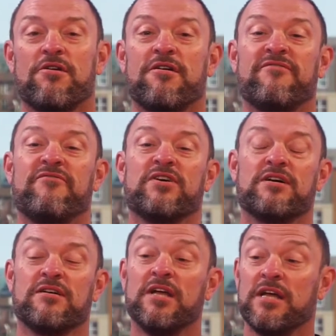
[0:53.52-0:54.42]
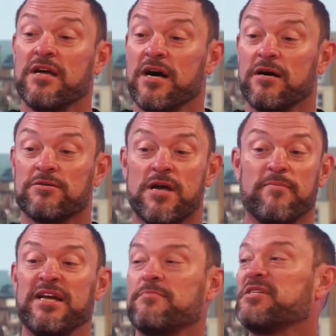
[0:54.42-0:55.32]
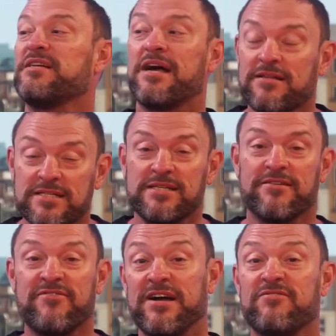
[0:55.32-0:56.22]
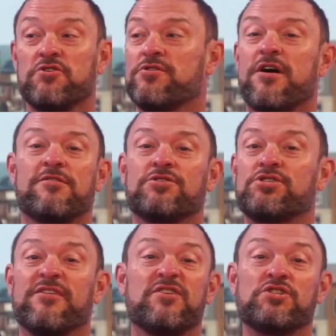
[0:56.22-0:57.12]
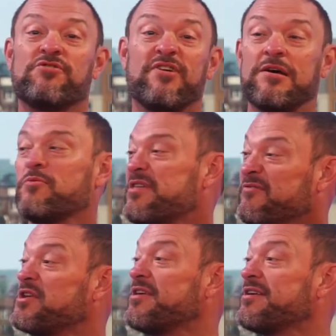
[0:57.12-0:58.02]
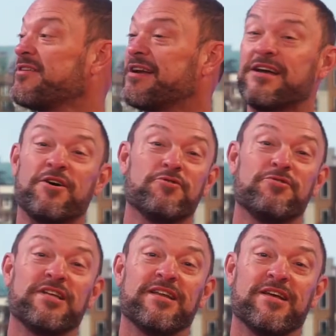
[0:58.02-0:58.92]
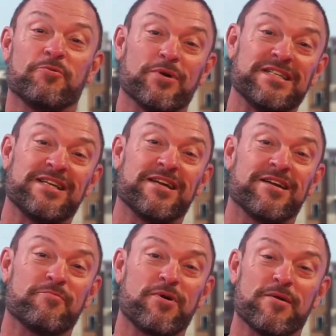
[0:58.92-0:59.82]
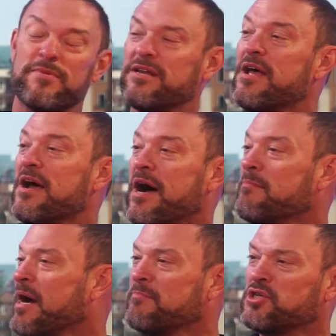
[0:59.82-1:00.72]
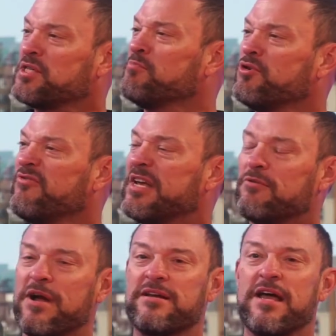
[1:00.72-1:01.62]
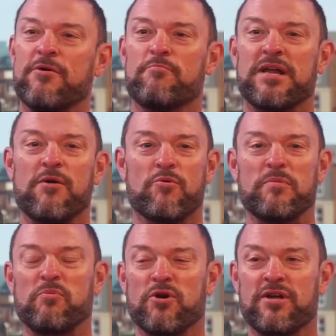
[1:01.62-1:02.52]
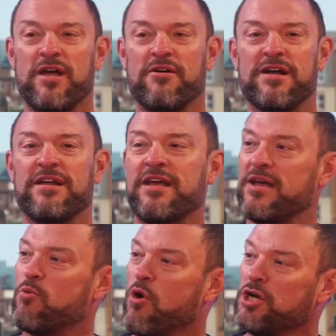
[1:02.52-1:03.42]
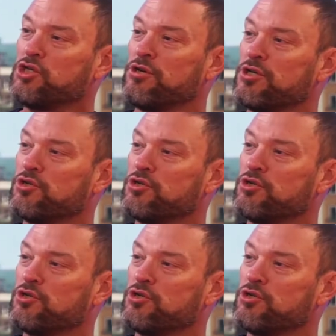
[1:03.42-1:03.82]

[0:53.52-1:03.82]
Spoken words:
off coming up to Dallas in a $500 Chevy Chevette with everything that I owned in it, renting an apartment. I'm just moving right now, but I remember carrying a washer and